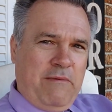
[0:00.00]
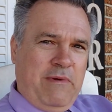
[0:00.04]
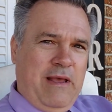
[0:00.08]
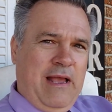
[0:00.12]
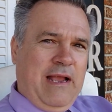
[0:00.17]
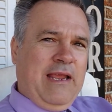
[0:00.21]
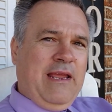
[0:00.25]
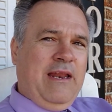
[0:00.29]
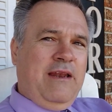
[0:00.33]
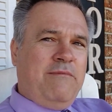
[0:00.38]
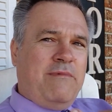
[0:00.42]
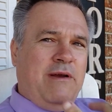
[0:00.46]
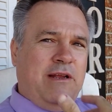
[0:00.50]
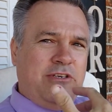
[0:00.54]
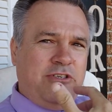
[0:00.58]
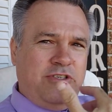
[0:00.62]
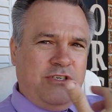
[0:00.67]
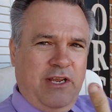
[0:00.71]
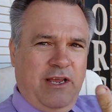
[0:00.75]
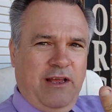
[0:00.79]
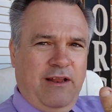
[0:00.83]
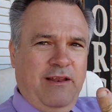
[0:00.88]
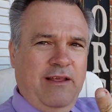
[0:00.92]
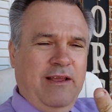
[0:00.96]
back into my
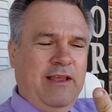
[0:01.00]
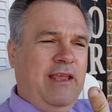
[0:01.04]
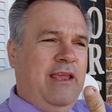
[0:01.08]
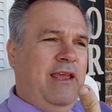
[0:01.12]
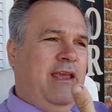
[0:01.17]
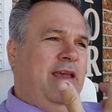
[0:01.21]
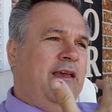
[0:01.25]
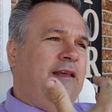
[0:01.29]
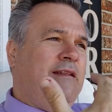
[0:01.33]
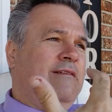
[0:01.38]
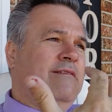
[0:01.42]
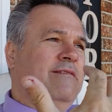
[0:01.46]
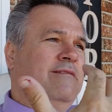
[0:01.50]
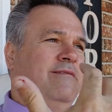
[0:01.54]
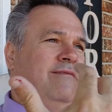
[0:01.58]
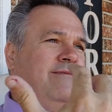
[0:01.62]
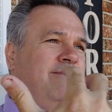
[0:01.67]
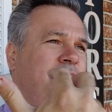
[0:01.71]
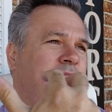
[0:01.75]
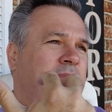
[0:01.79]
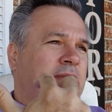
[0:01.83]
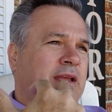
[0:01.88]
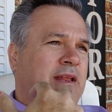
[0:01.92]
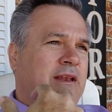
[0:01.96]
shell again,
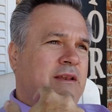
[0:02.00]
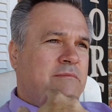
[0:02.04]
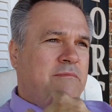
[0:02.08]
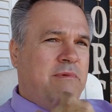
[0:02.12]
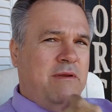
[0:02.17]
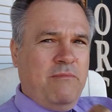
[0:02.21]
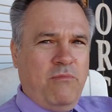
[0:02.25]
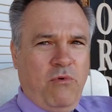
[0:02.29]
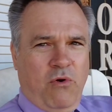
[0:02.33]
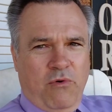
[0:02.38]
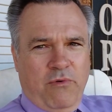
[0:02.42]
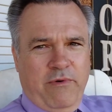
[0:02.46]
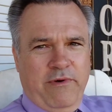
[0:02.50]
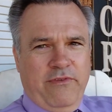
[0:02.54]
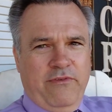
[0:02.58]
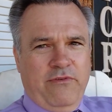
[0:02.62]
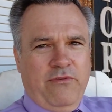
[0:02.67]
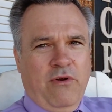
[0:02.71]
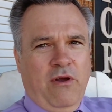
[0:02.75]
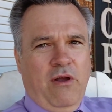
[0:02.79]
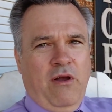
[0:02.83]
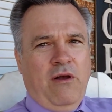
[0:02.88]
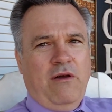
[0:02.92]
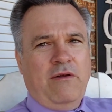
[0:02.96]
began to be more
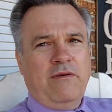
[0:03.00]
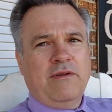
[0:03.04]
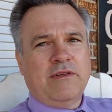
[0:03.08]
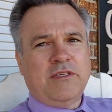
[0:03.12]
withdrawn.